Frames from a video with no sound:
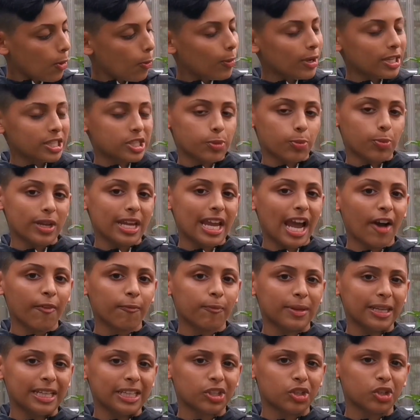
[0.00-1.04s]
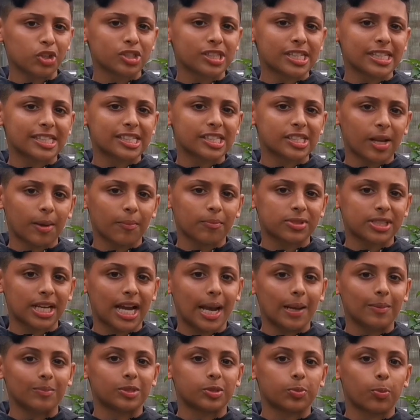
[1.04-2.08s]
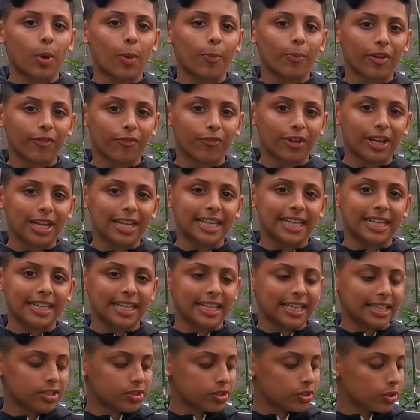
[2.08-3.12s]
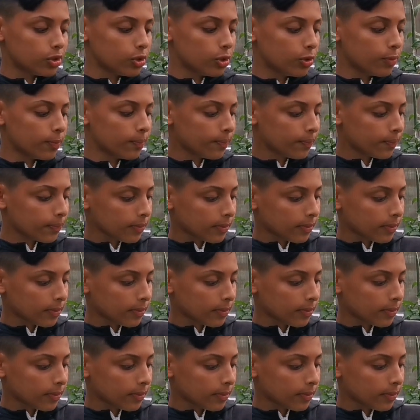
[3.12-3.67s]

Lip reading: which we have been using sometimes when we really need to.